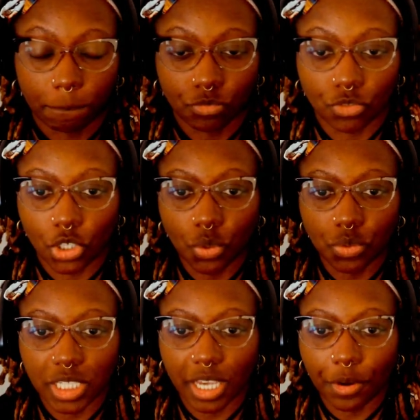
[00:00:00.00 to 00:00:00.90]
Don't
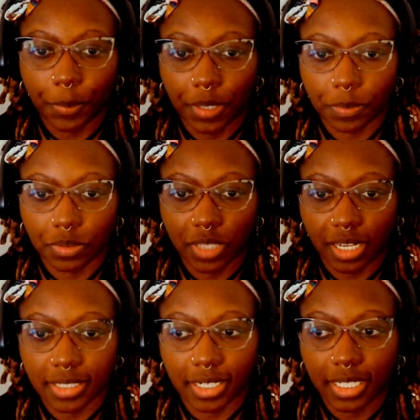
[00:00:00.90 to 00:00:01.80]
tell people that
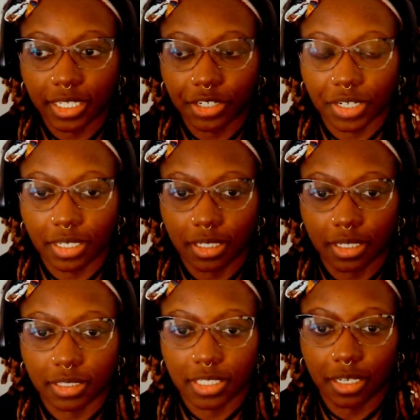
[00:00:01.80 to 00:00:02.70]
it's a clear
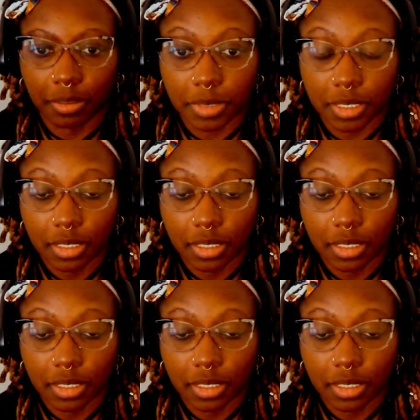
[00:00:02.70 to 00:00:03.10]
attempt